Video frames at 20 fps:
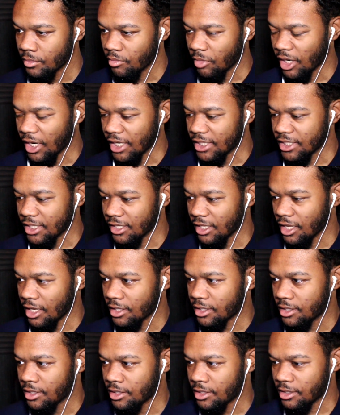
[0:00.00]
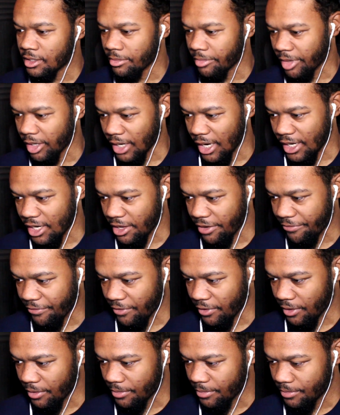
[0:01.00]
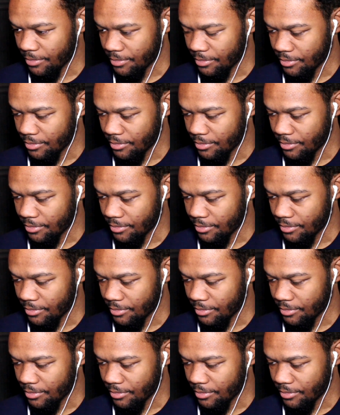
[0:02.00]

But they just look similar. They're different.